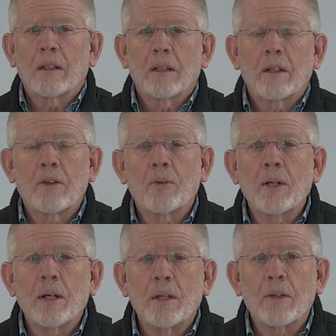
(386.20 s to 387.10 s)

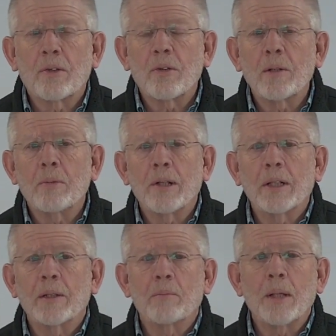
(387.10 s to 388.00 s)
three three
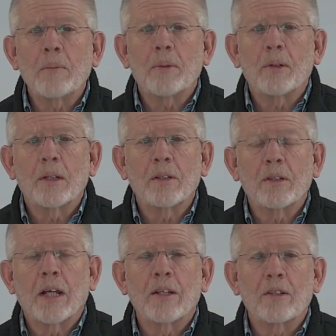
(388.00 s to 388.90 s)
billion people and
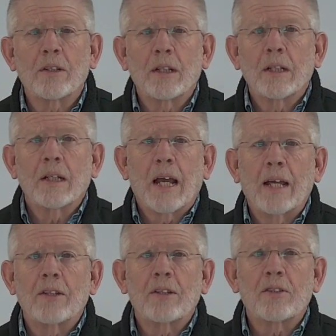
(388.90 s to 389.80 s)
and
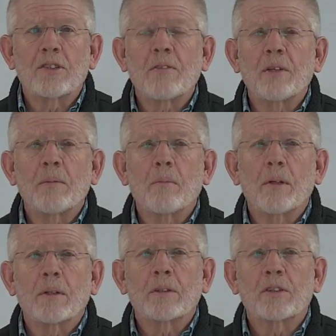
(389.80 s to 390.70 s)
and seven
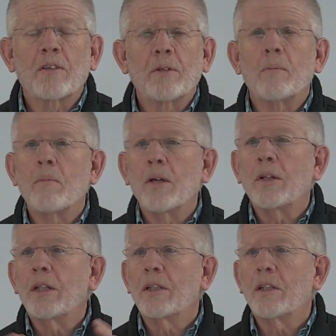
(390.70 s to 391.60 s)
seven
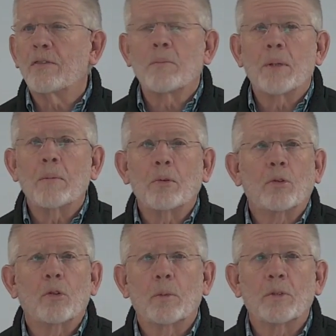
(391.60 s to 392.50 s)
million different people
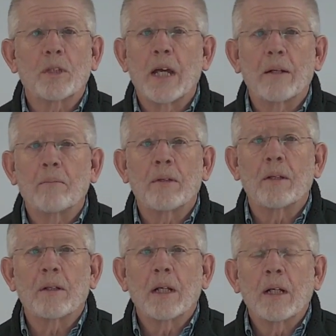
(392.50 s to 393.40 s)
groups that
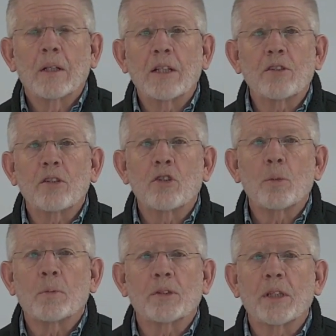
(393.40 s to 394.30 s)
less than two
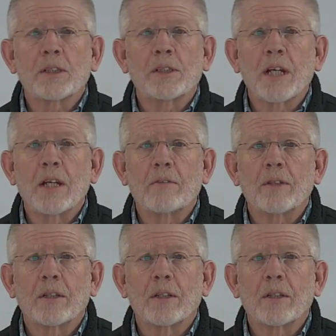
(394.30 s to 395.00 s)
percent saved.